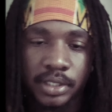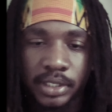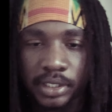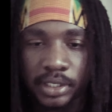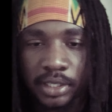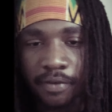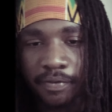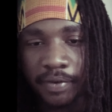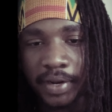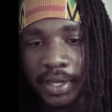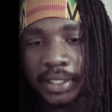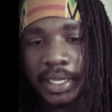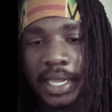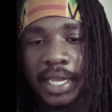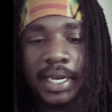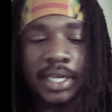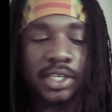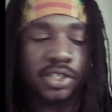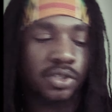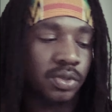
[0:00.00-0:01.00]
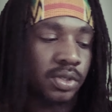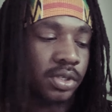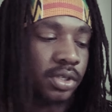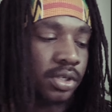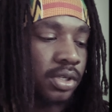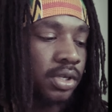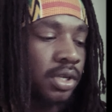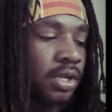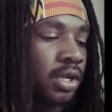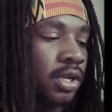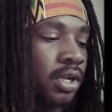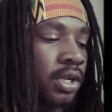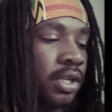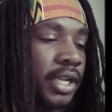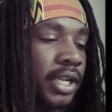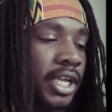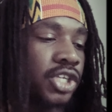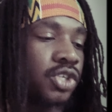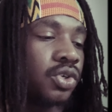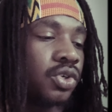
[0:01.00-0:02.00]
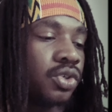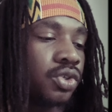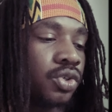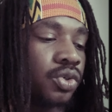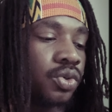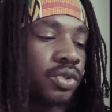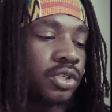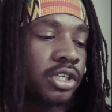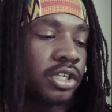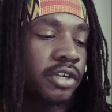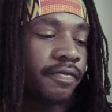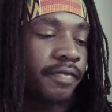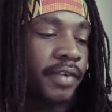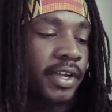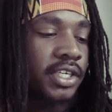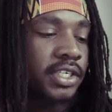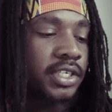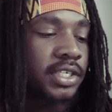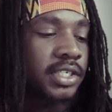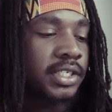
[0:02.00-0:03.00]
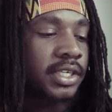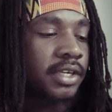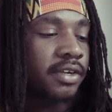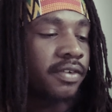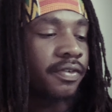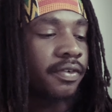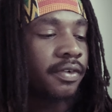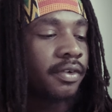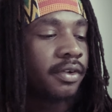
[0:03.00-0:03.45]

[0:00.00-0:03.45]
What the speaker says: and stuff like that that you can do to defend yourself,